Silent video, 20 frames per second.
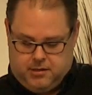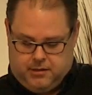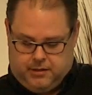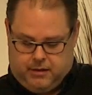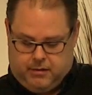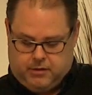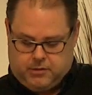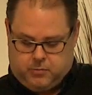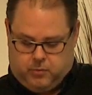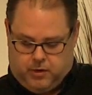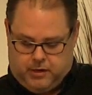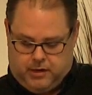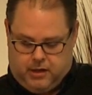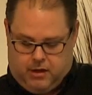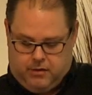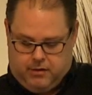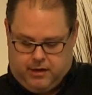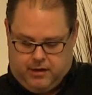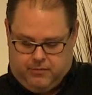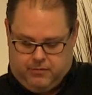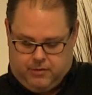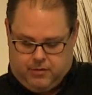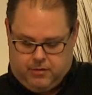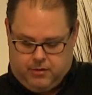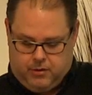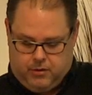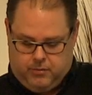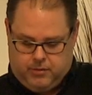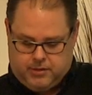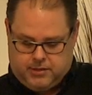There is one lawgiver
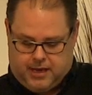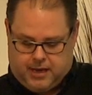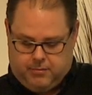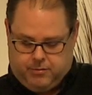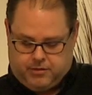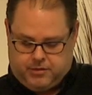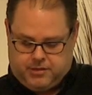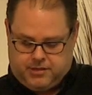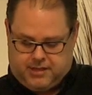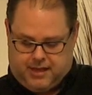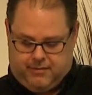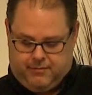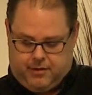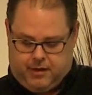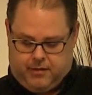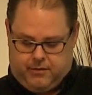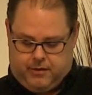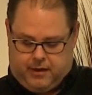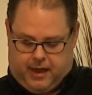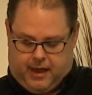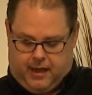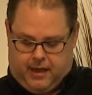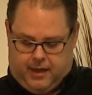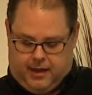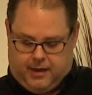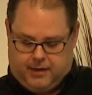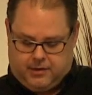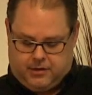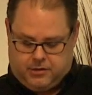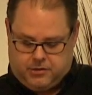who is able to save another uh, uh
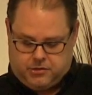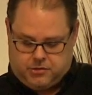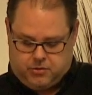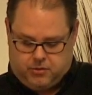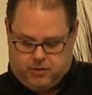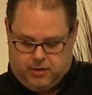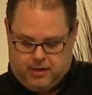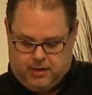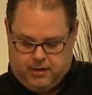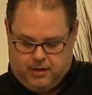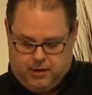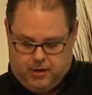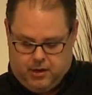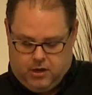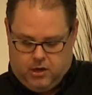and to destroy.